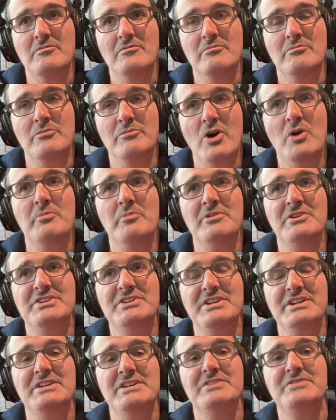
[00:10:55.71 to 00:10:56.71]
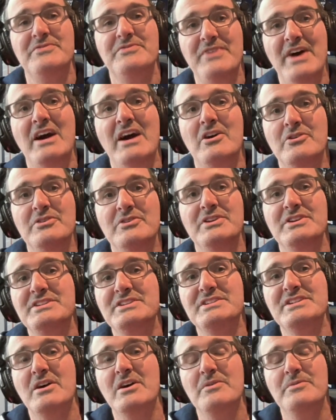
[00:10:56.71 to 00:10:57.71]
moment it has found
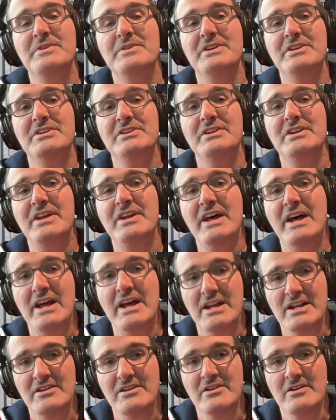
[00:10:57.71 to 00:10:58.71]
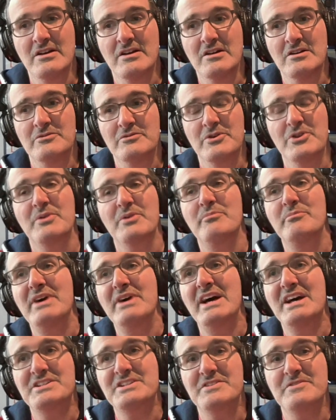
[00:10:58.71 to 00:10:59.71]
itself in today with a
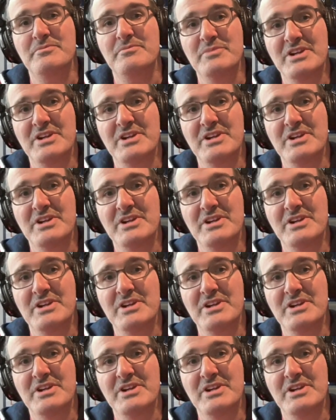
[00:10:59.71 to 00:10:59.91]
massive